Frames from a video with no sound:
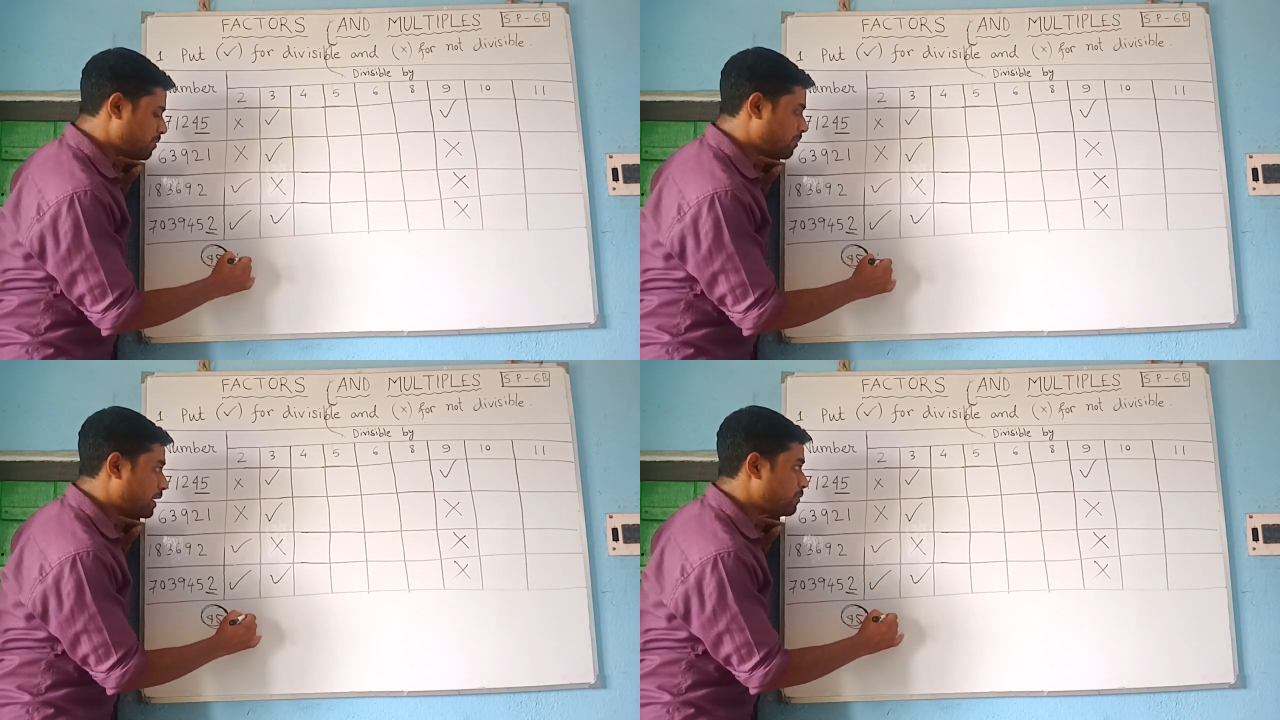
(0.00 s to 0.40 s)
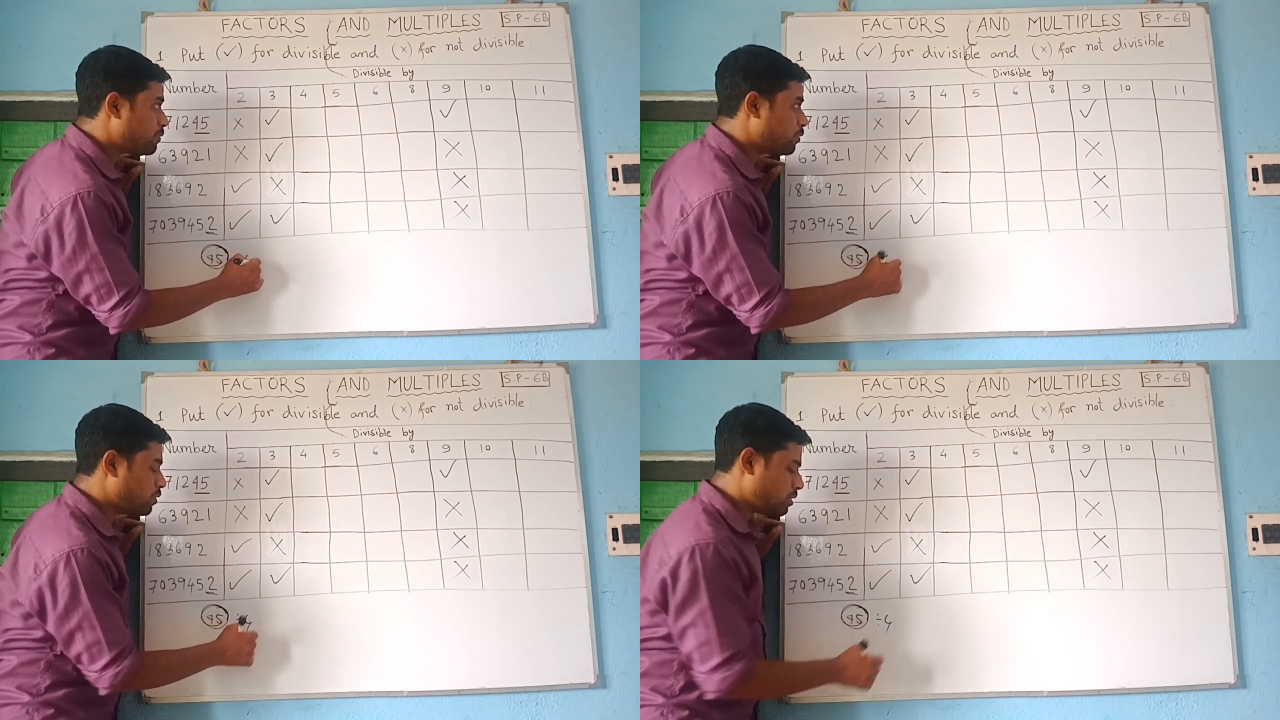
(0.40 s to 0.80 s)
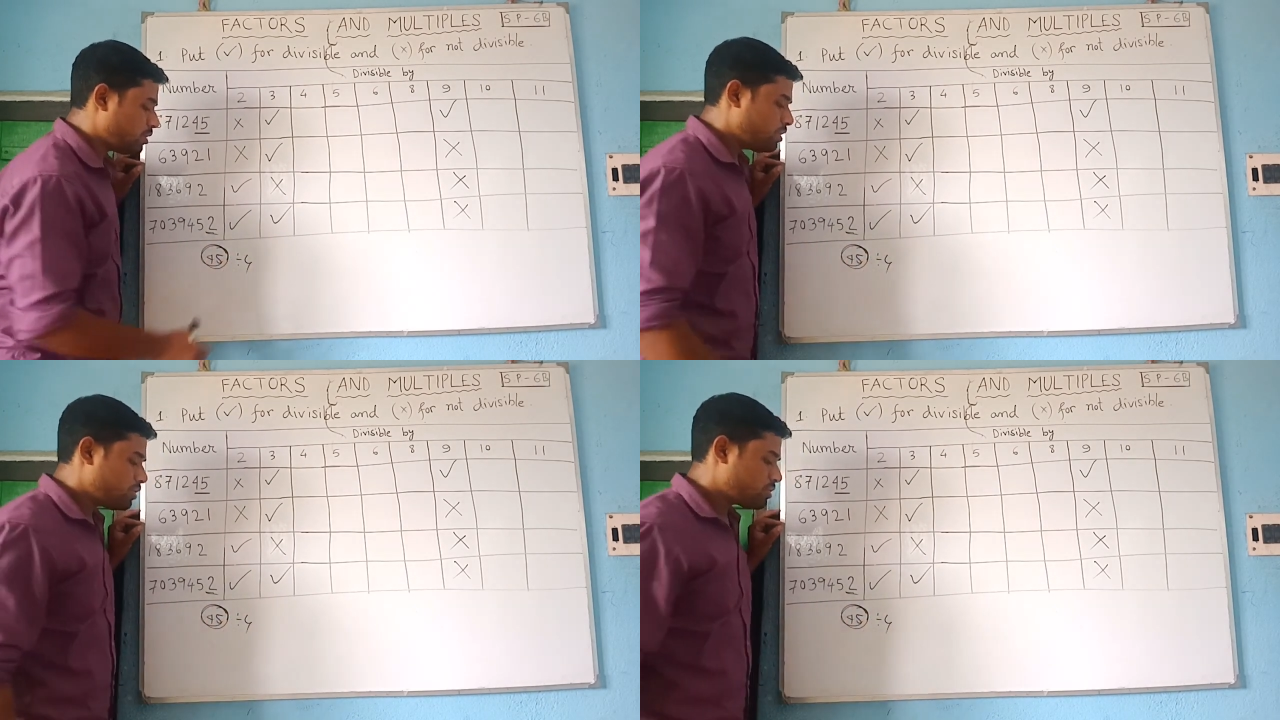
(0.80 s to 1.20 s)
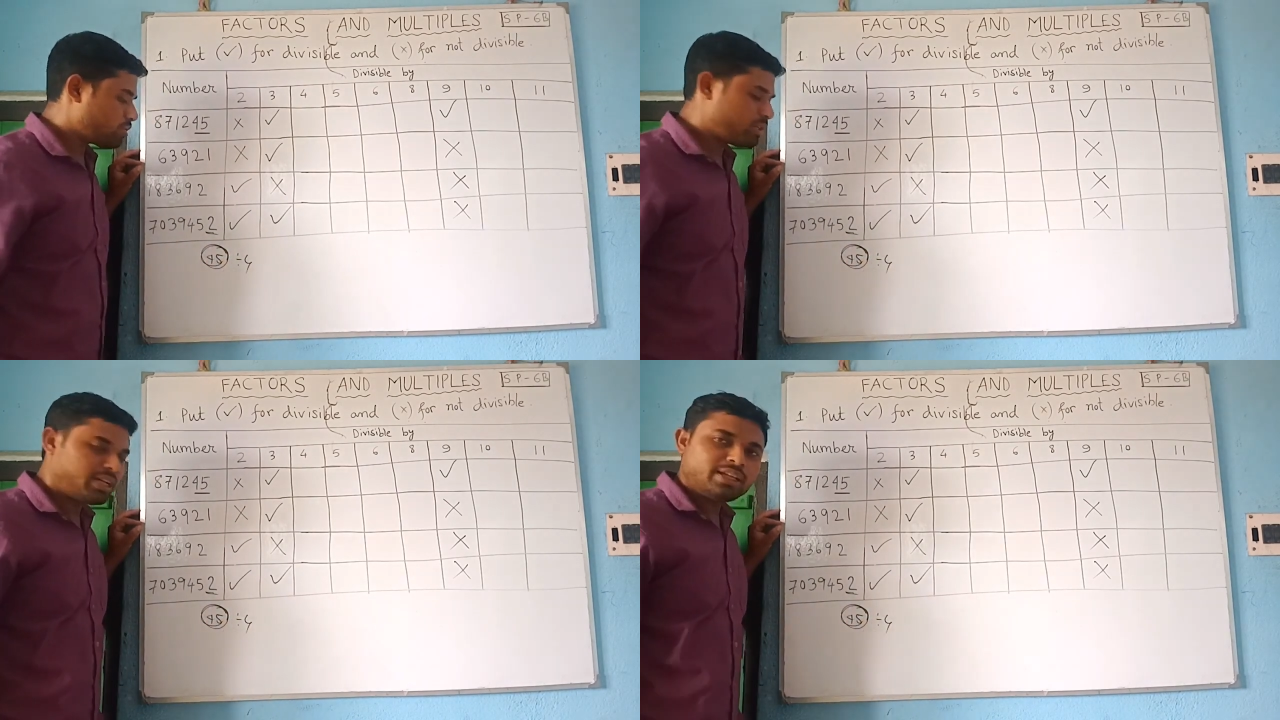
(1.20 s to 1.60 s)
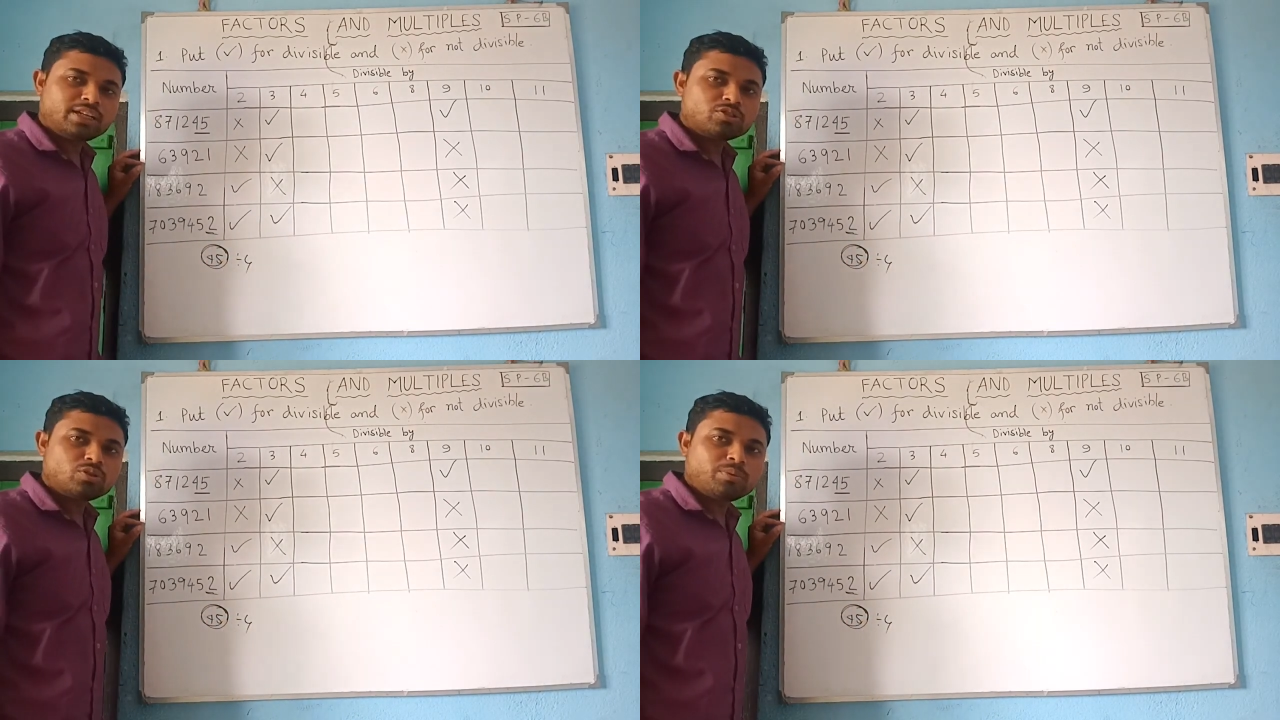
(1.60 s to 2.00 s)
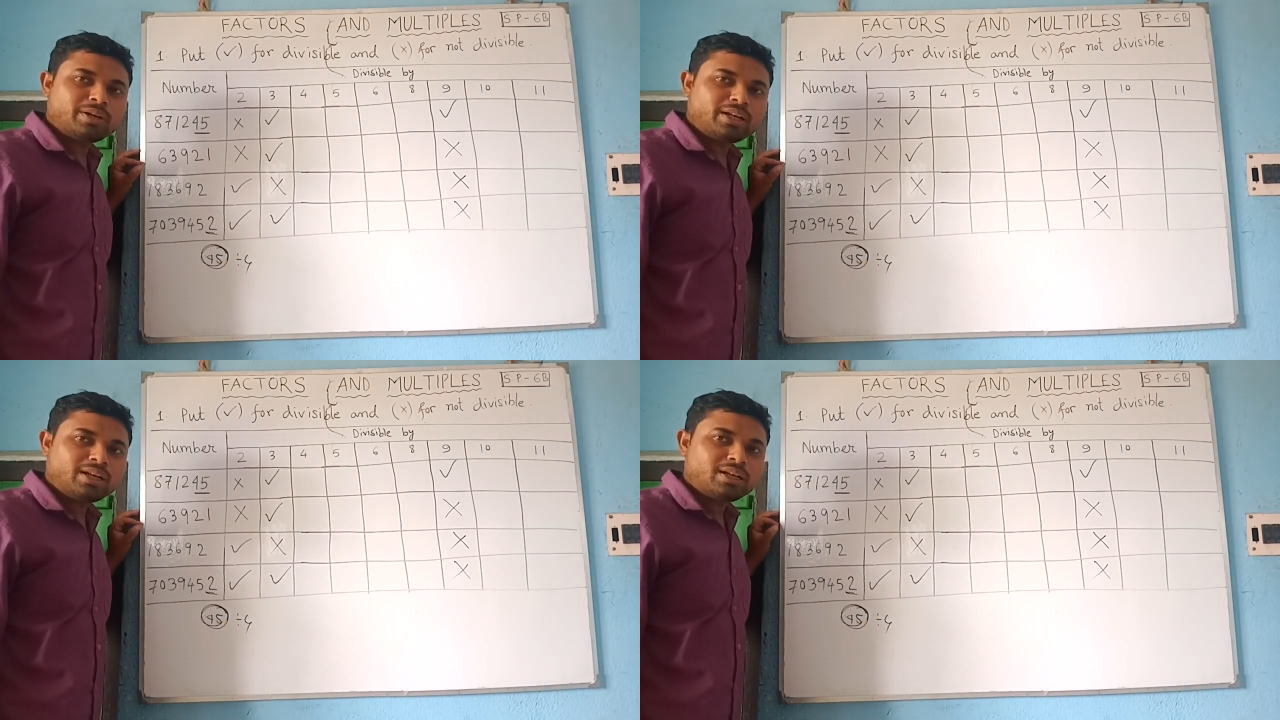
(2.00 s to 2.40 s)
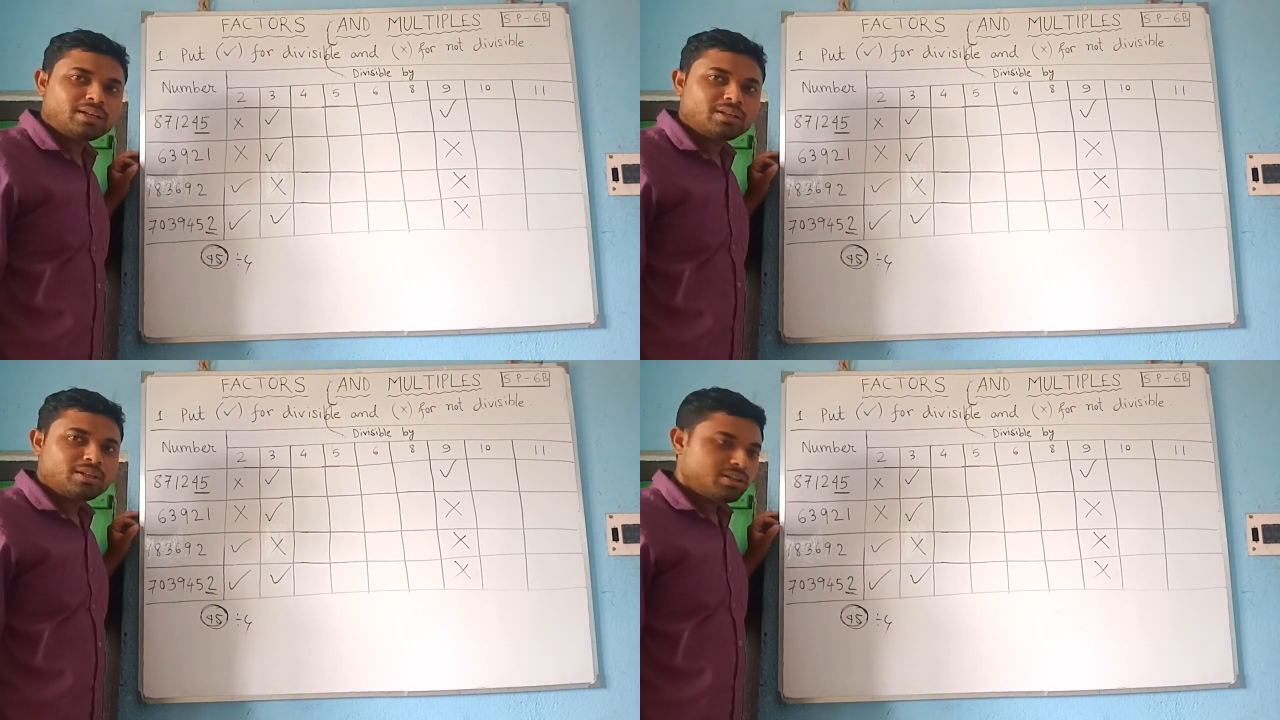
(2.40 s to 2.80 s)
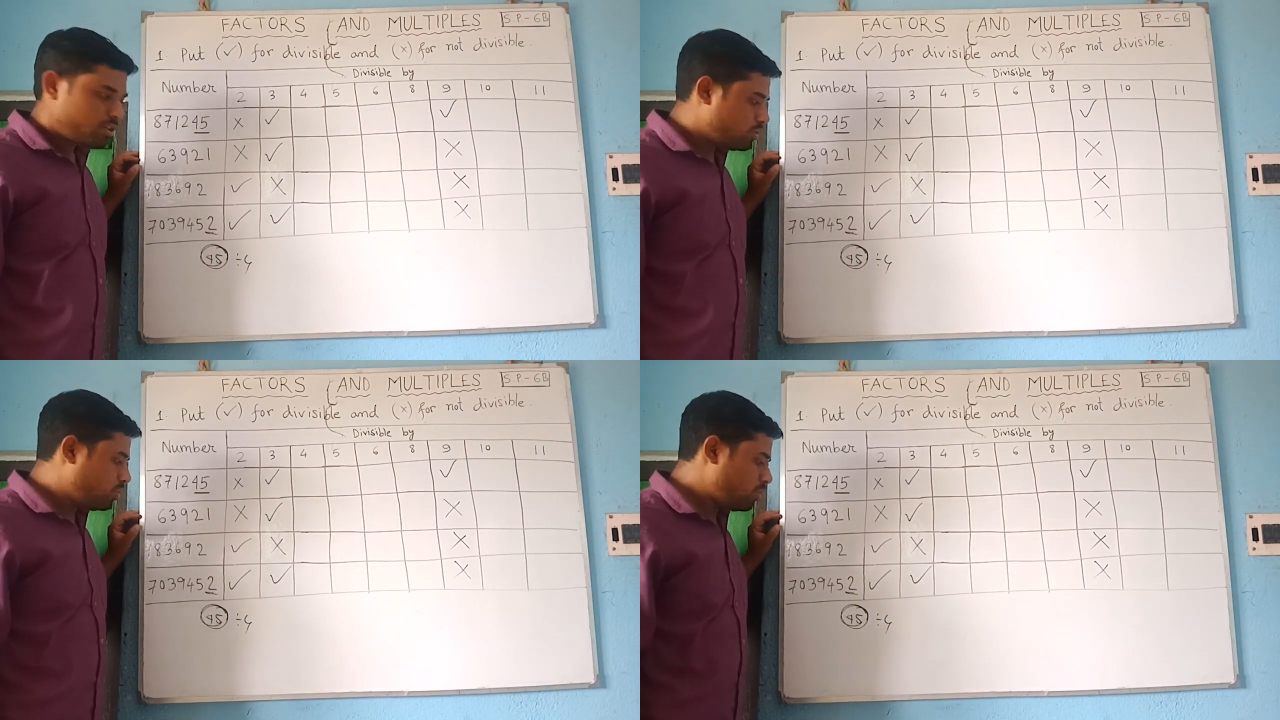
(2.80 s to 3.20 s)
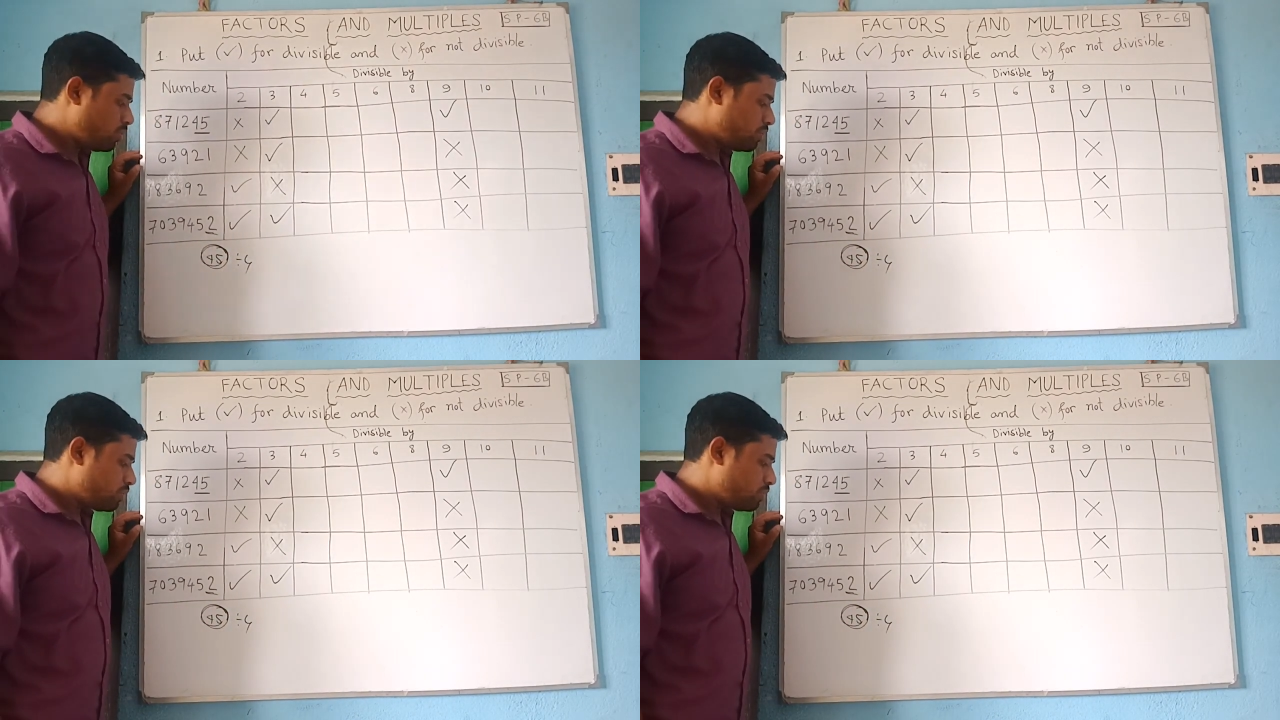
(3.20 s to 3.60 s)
by 4 so that there is no remainder? No.